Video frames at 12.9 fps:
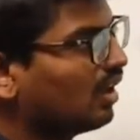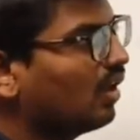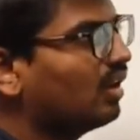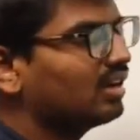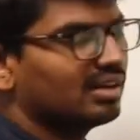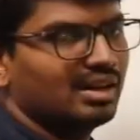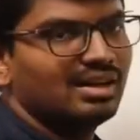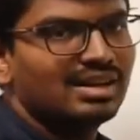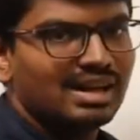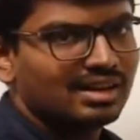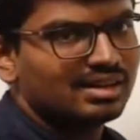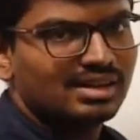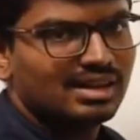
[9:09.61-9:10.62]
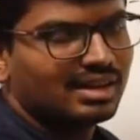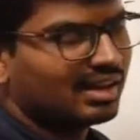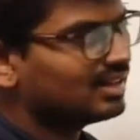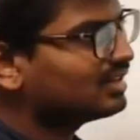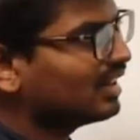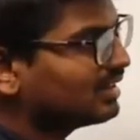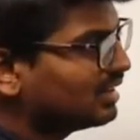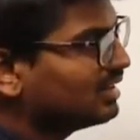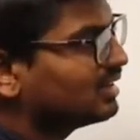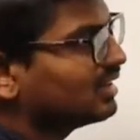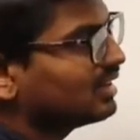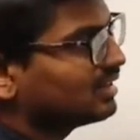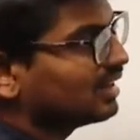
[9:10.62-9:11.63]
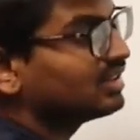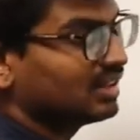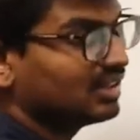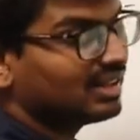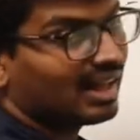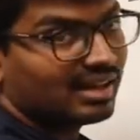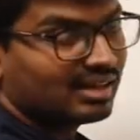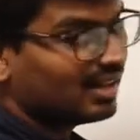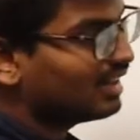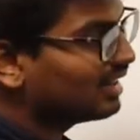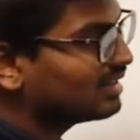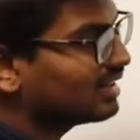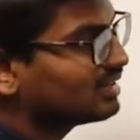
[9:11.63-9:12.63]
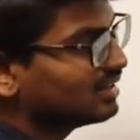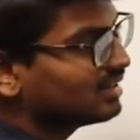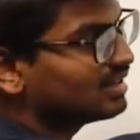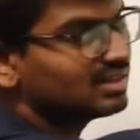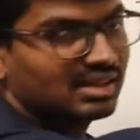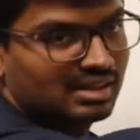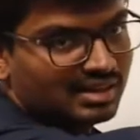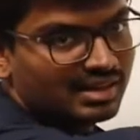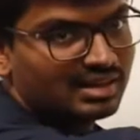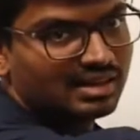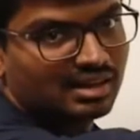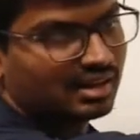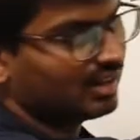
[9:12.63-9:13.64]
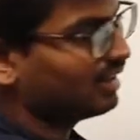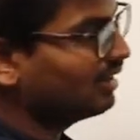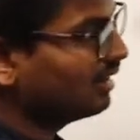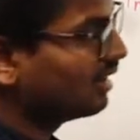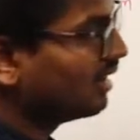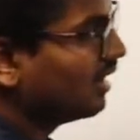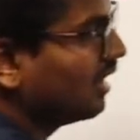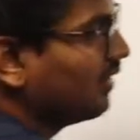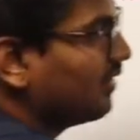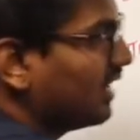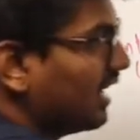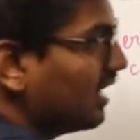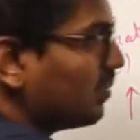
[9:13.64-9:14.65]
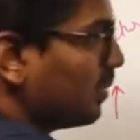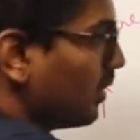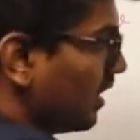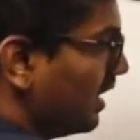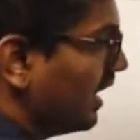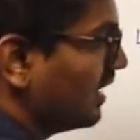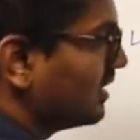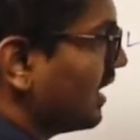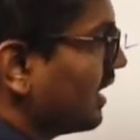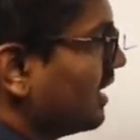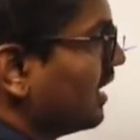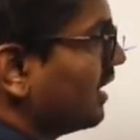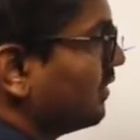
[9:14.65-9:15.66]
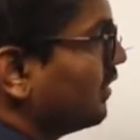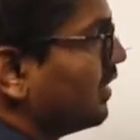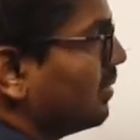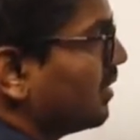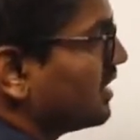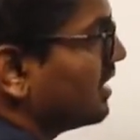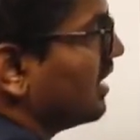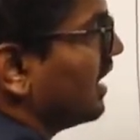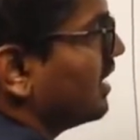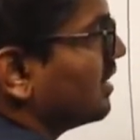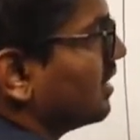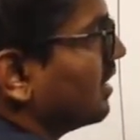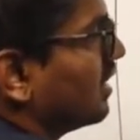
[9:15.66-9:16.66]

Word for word: Or indirectly I can say, since it is a linear line, if I take a point exactly at 50%,